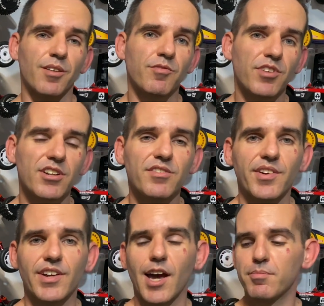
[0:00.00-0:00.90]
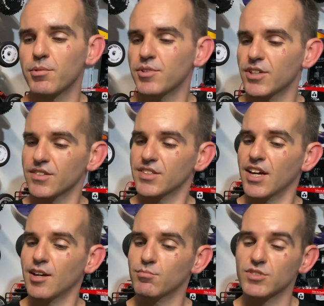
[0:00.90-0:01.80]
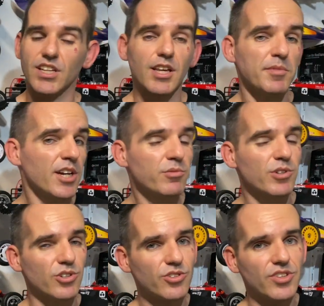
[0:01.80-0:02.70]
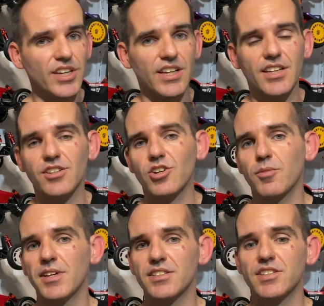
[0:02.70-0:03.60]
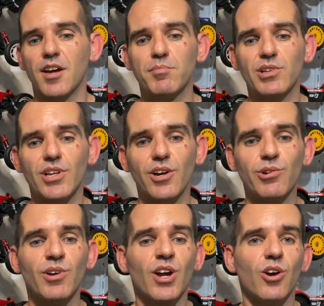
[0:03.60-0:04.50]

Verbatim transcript: I'm very happy with it. So let me know what you think in the comments down below.